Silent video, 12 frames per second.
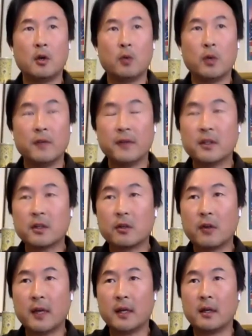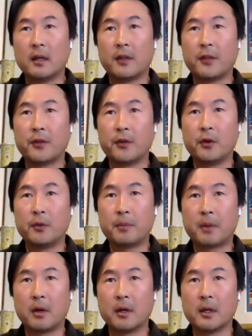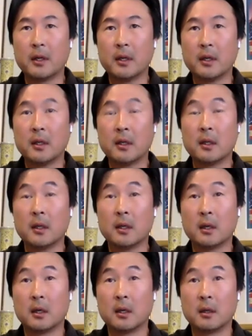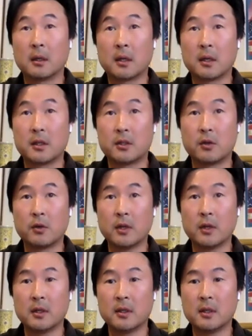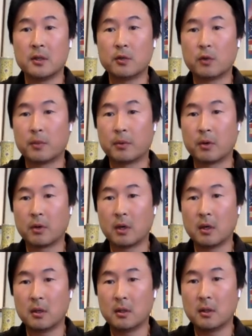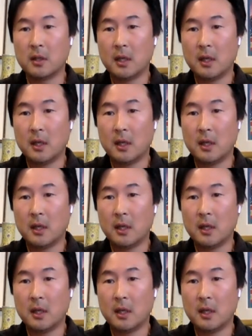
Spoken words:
We've integrated a third-party custodian into our protocol.